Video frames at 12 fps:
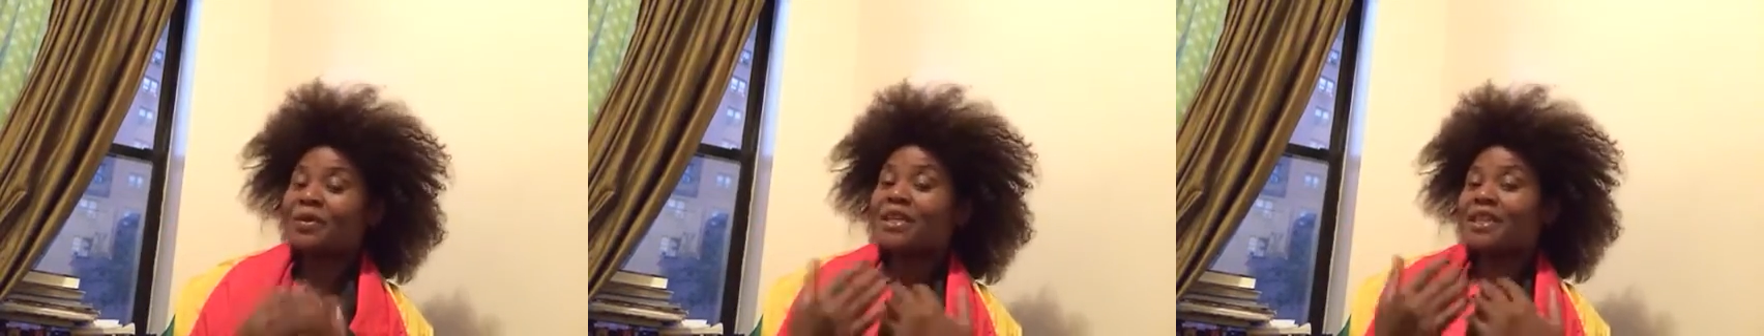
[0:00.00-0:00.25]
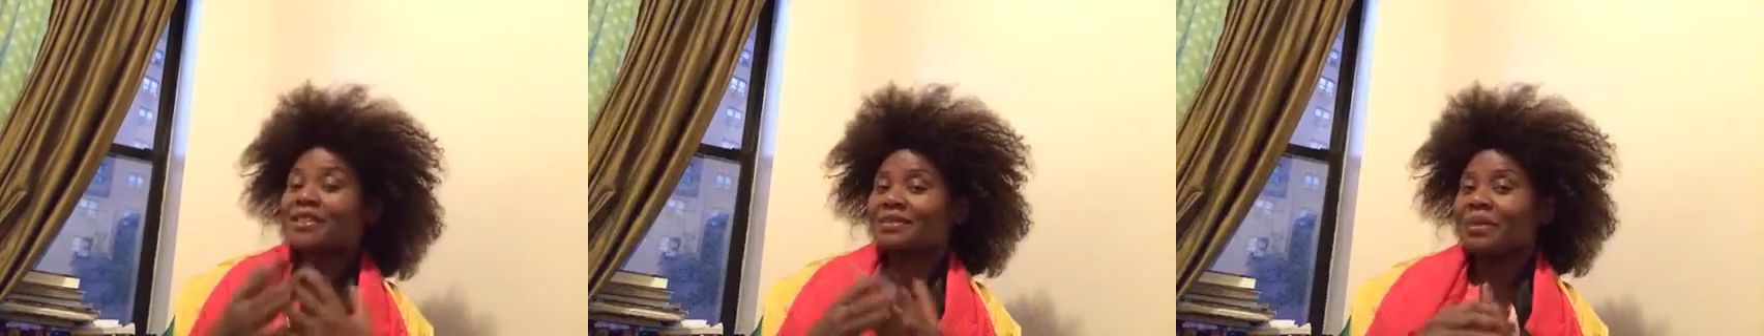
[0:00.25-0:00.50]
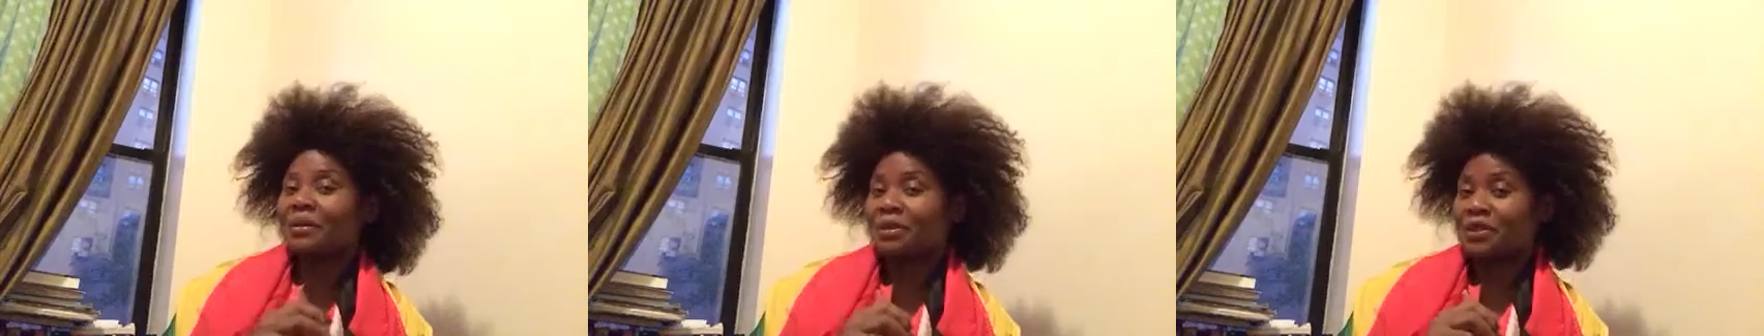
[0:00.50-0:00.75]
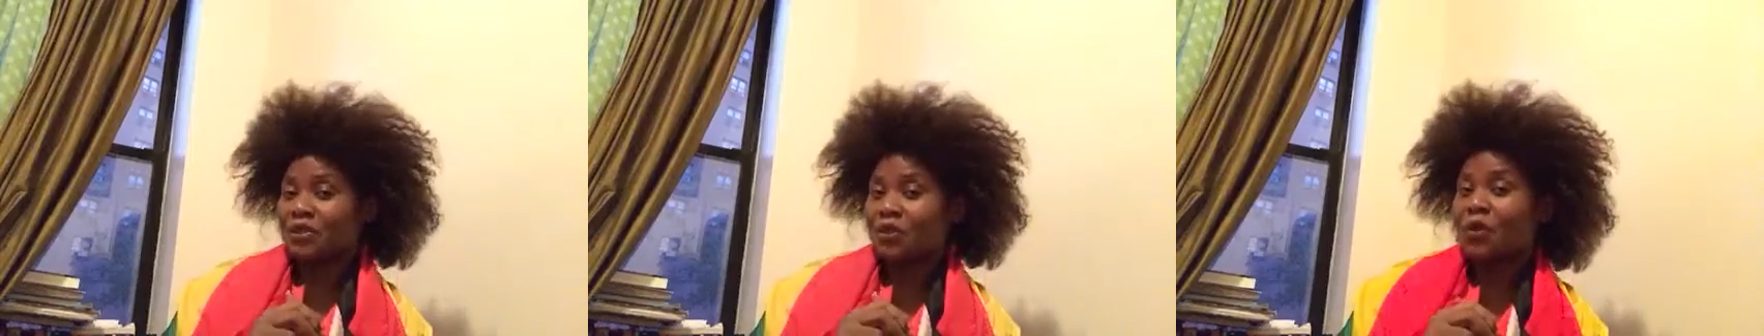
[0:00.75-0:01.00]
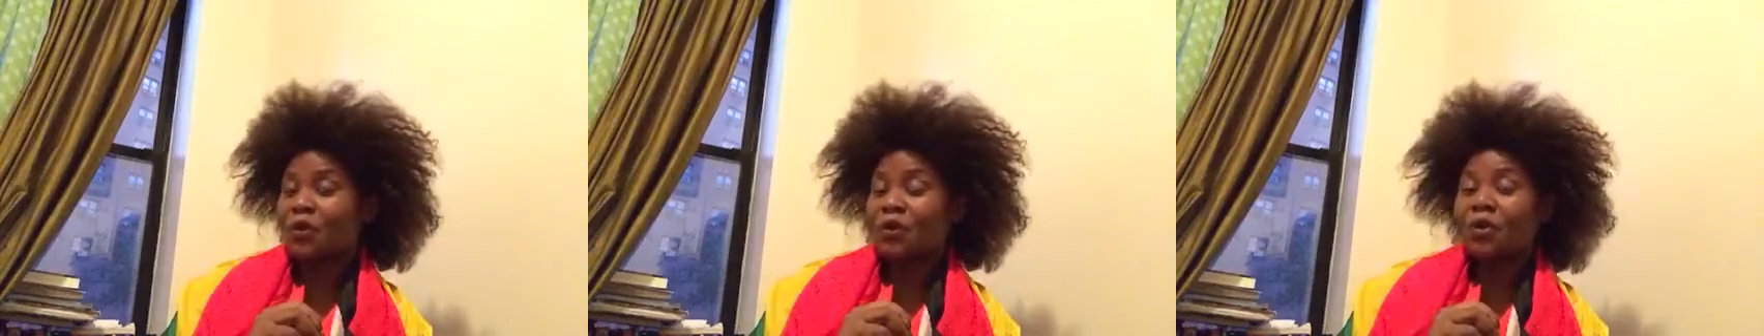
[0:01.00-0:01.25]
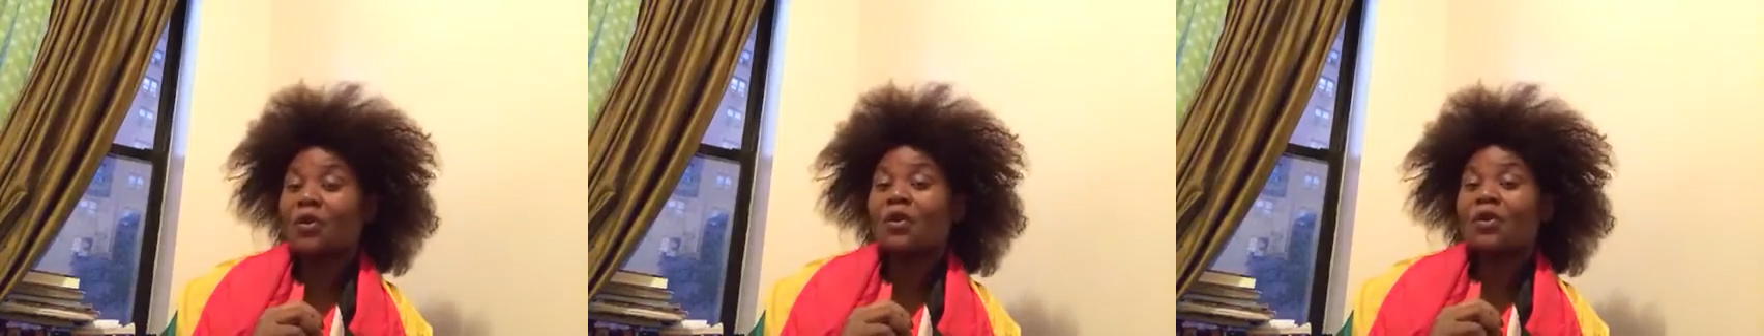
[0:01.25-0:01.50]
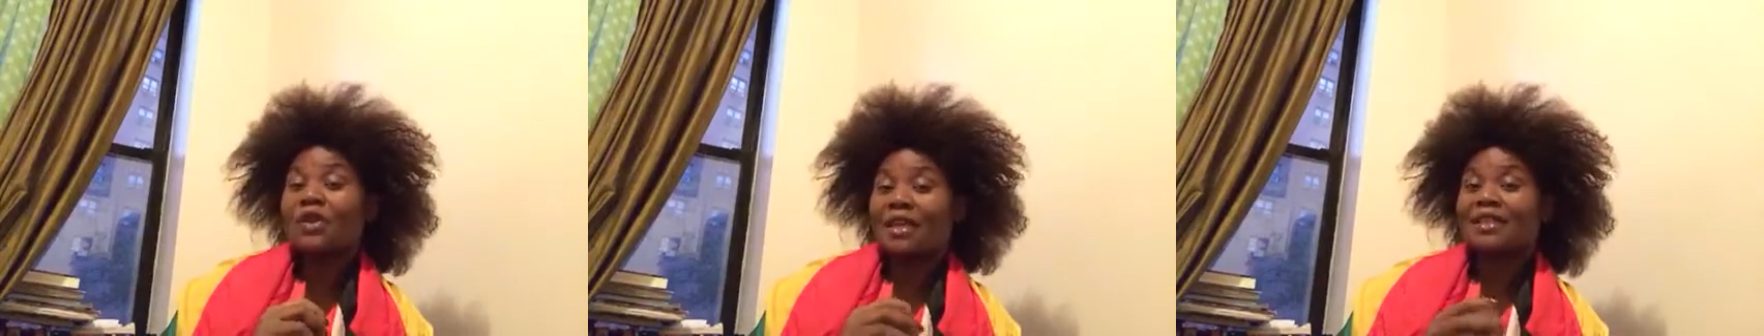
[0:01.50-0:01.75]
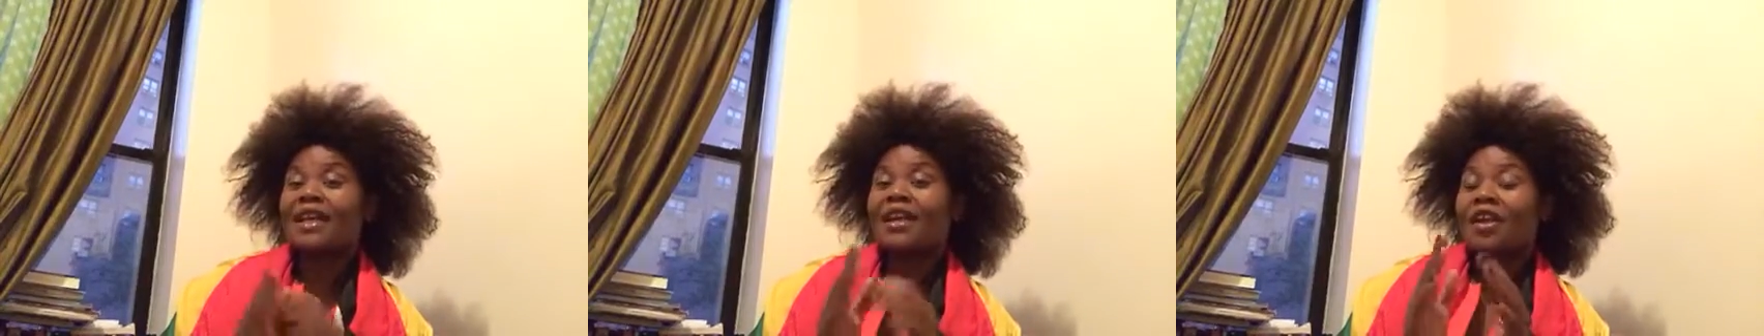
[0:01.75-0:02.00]
We as Zimbabweans know
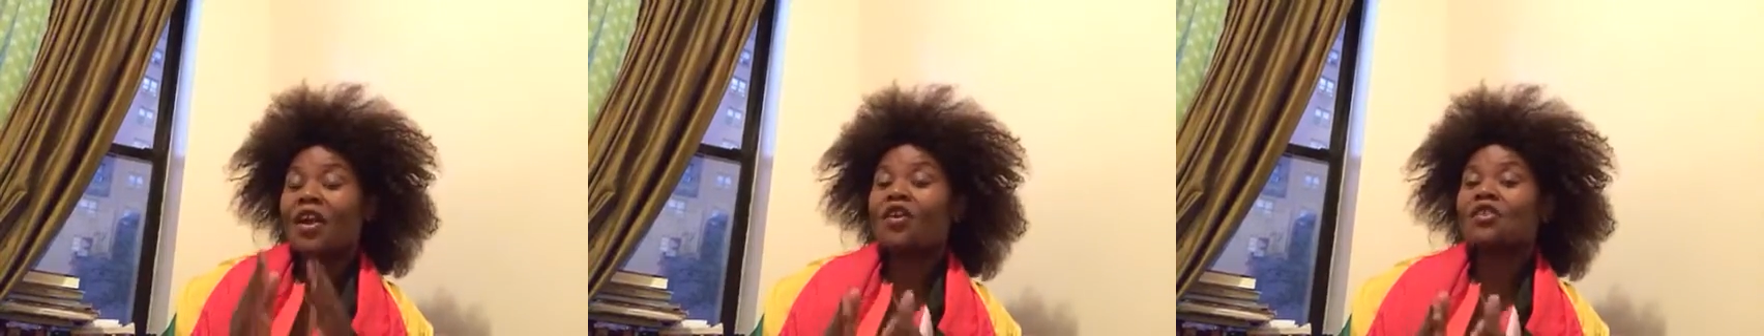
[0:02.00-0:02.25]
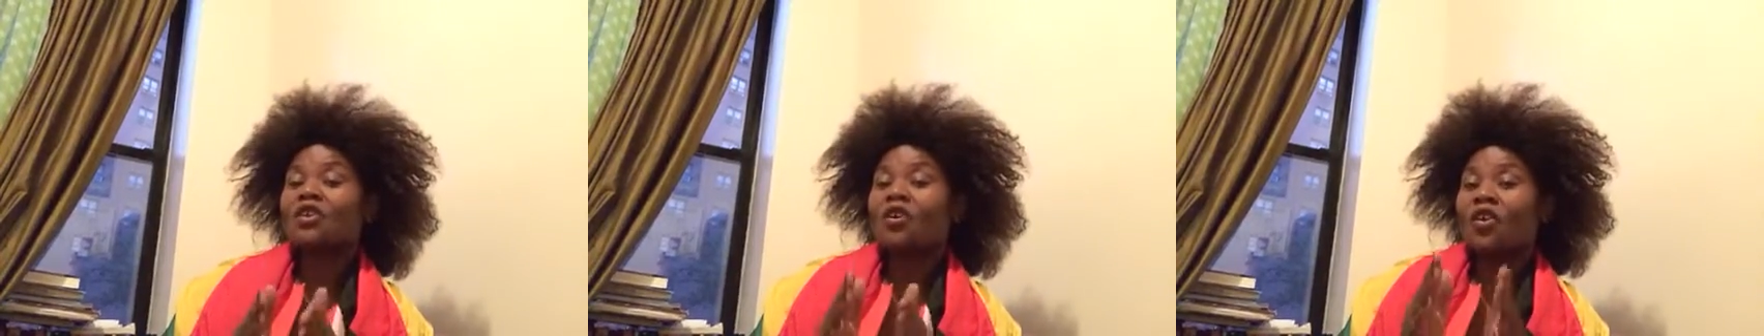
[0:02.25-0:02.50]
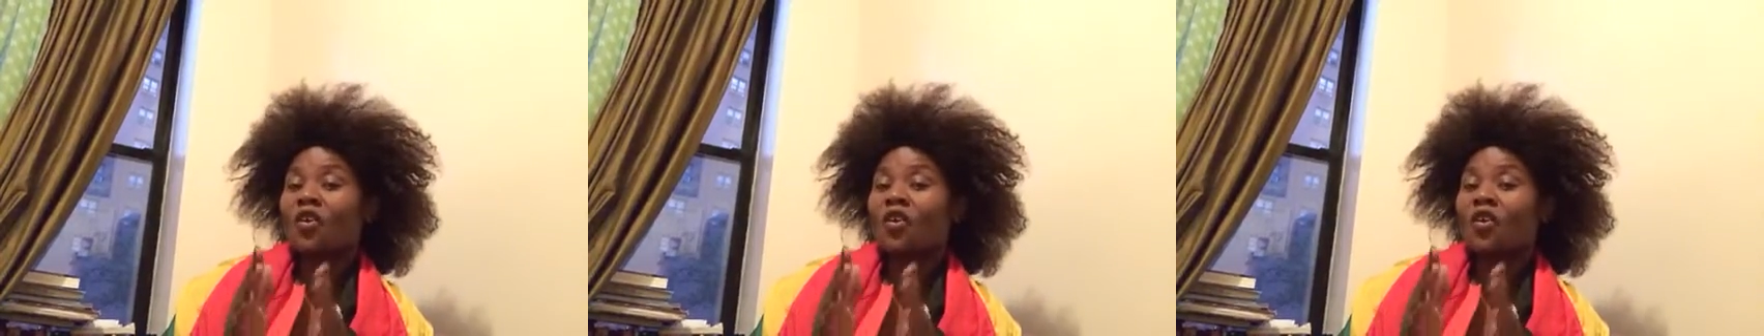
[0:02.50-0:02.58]
that a lot